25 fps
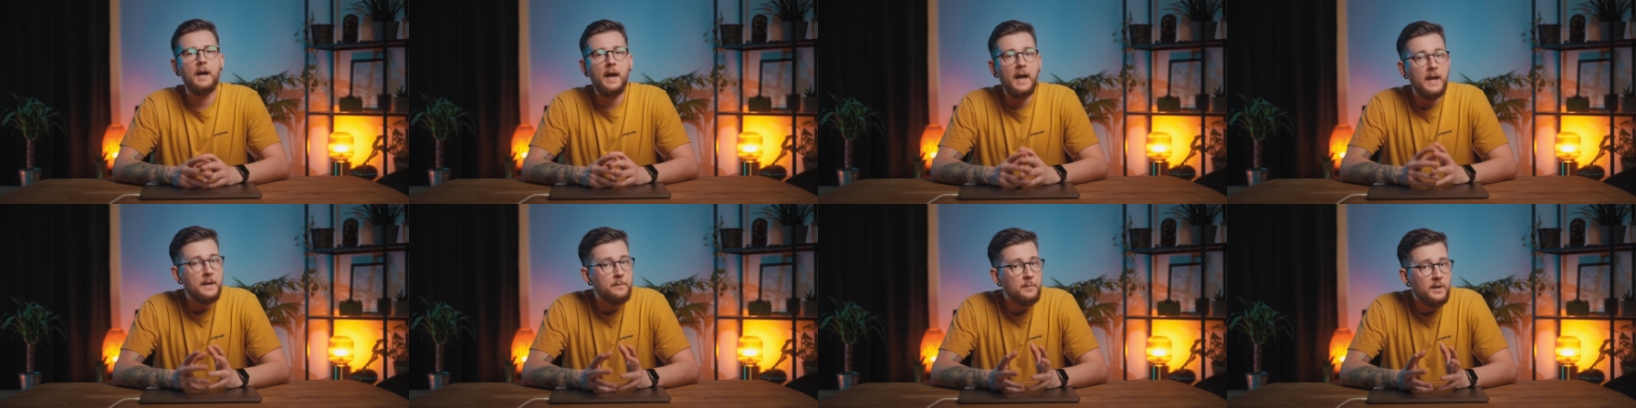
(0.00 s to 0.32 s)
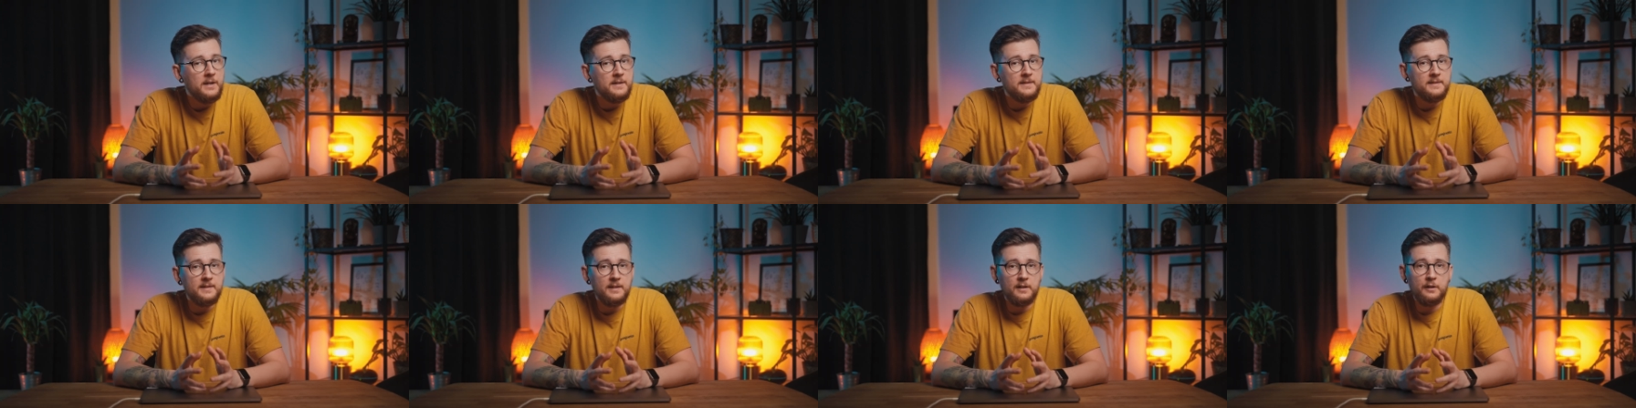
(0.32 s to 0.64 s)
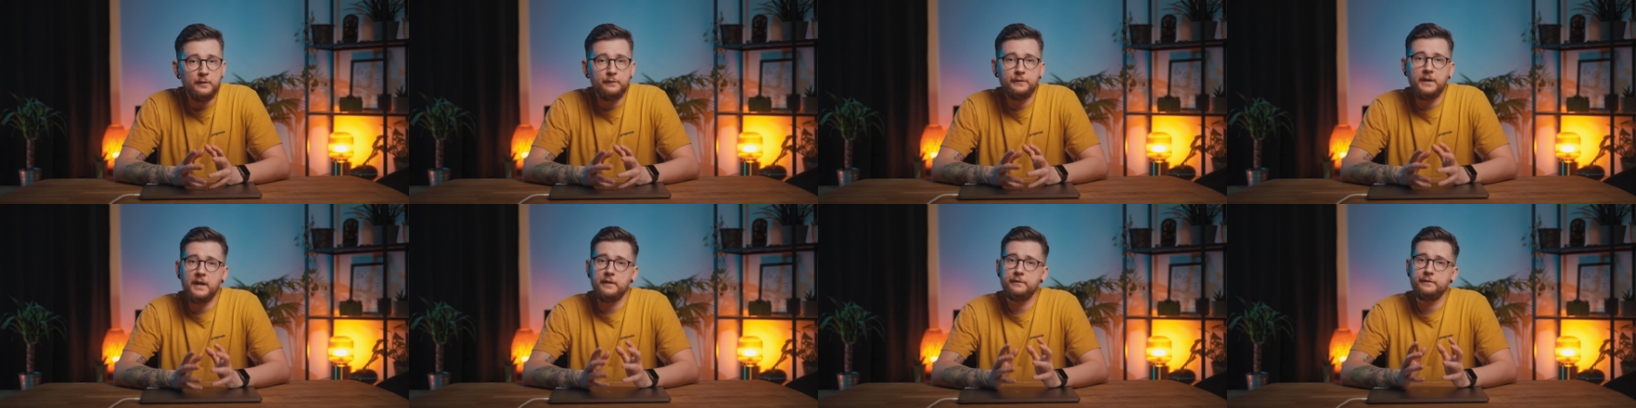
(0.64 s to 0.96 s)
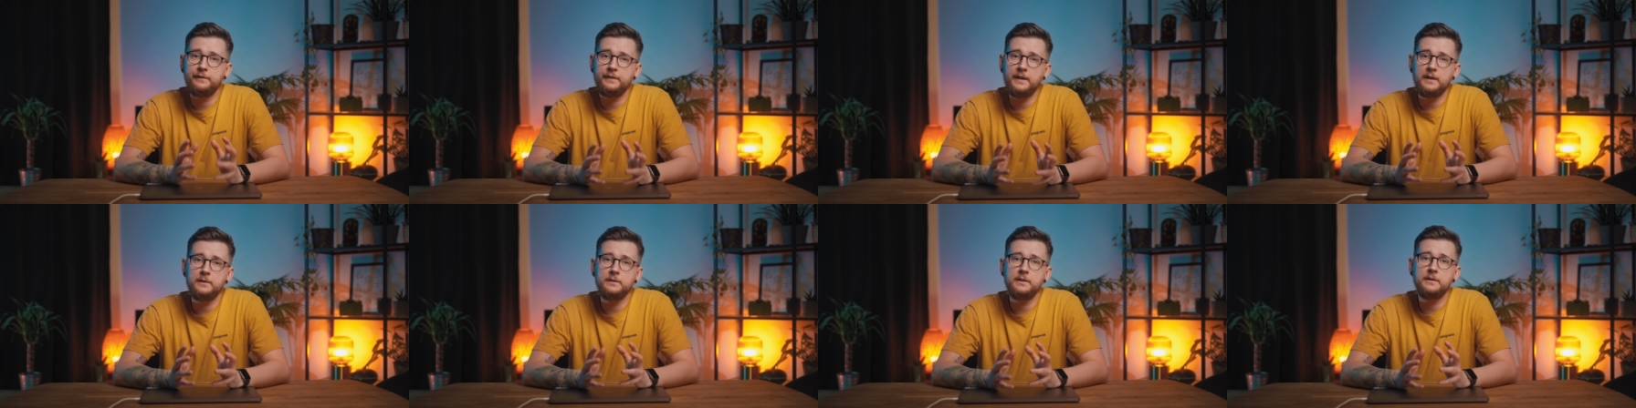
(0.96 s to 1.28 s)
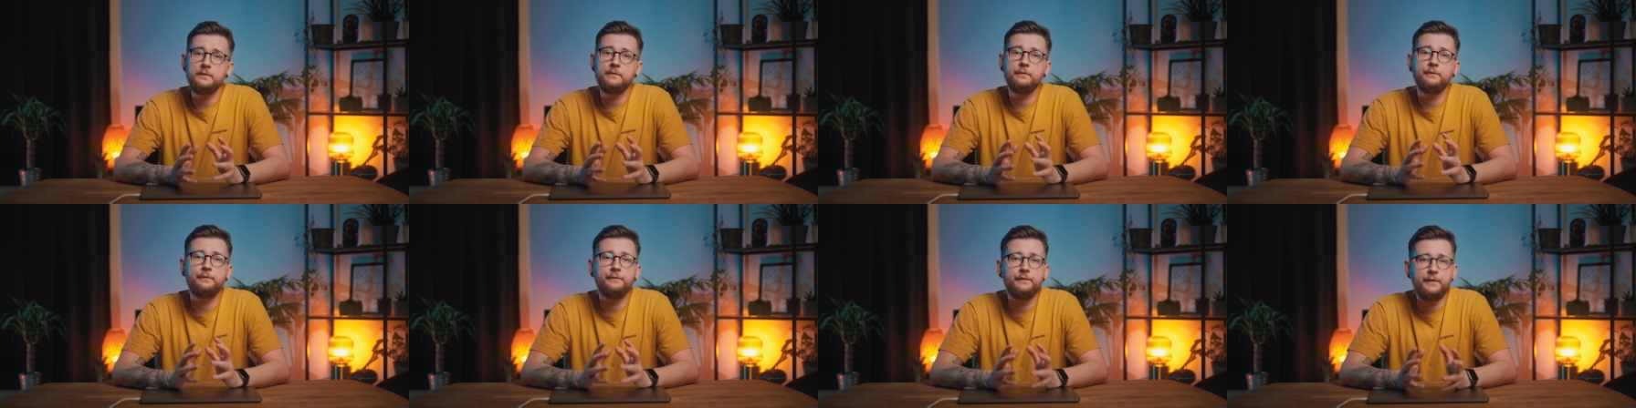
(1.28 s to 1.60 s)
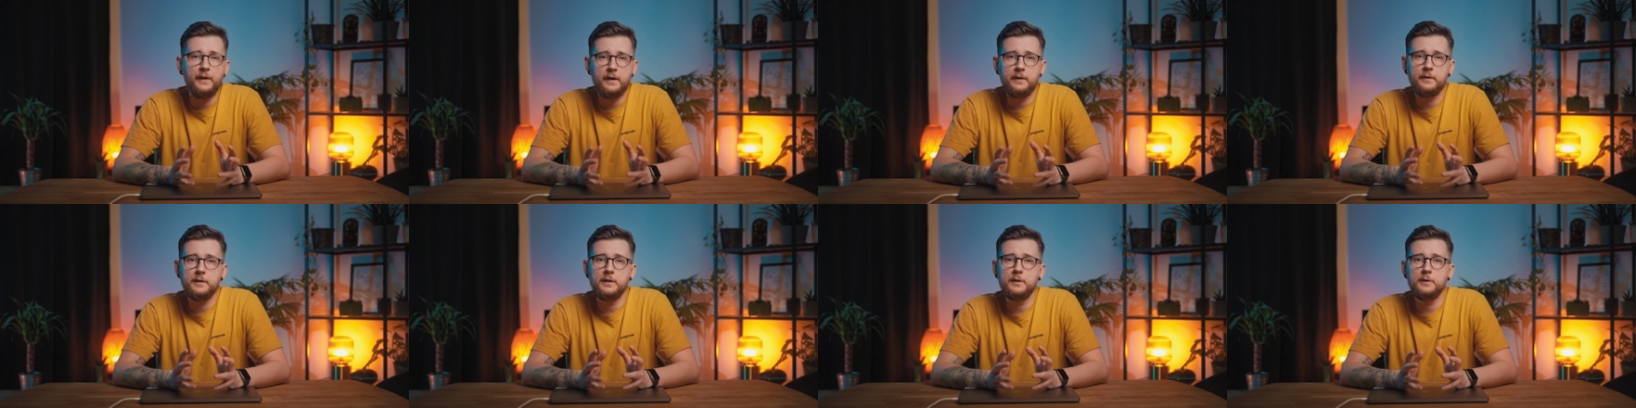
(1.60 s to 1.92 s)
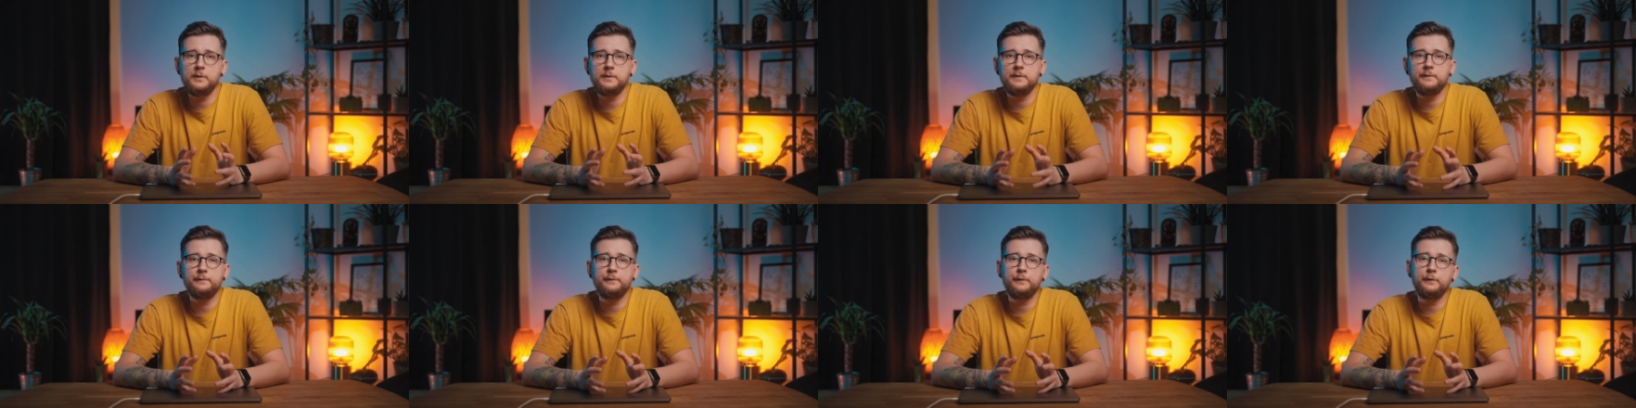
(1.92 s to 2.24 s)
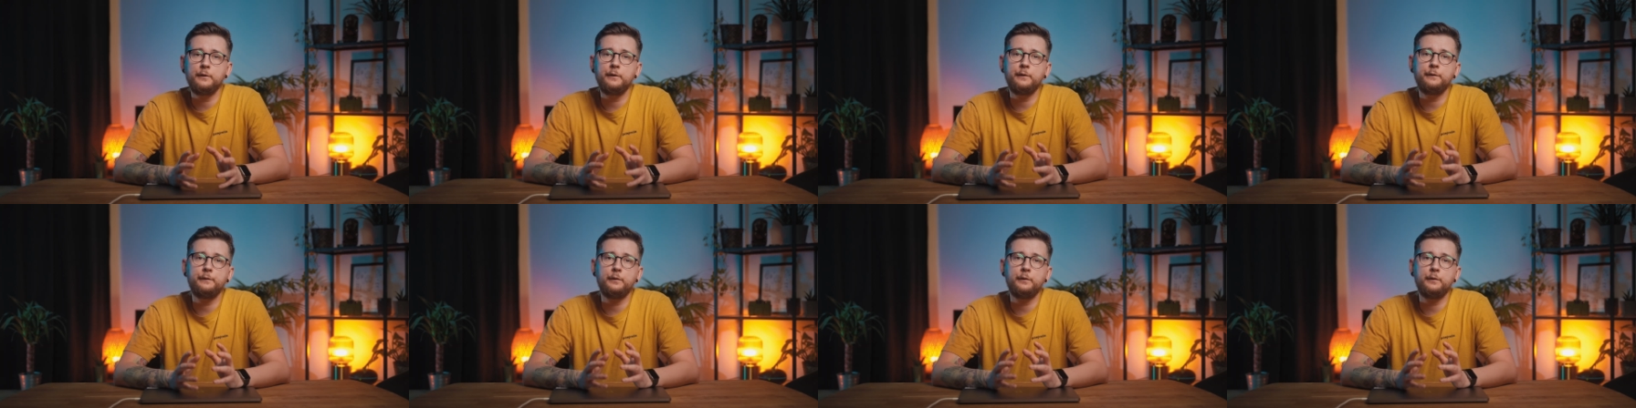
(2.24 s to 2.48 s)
I myself have found it very useful